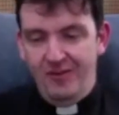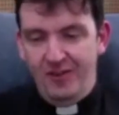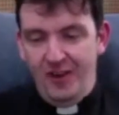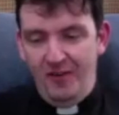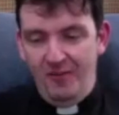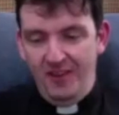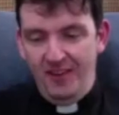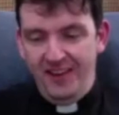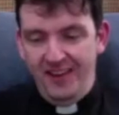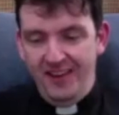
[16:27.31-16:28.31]
from
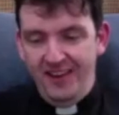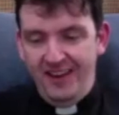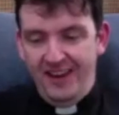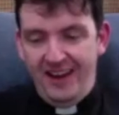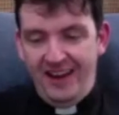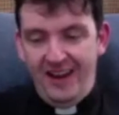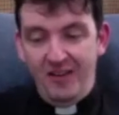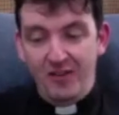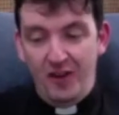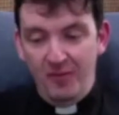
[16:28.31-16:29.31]

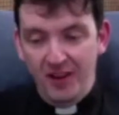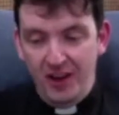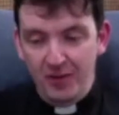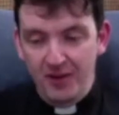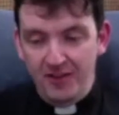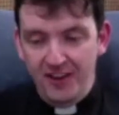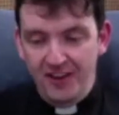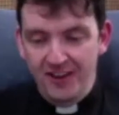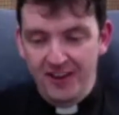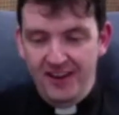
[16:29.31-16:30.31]
the Gospel of
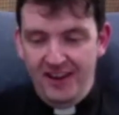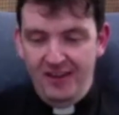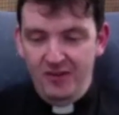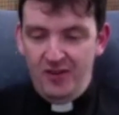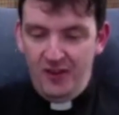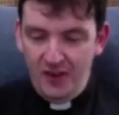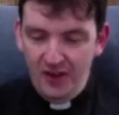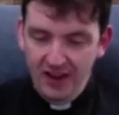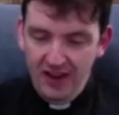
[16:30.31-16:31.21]
John, and for